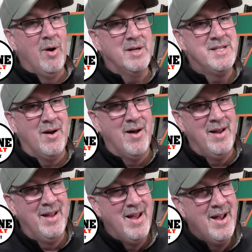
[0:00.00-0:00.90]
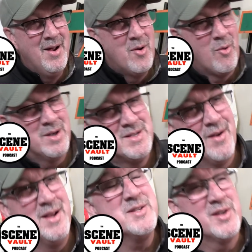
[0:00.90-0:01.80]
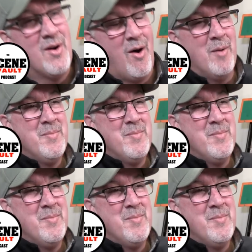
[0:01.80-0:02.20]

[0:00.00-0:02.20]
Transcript: worked on worked on his car.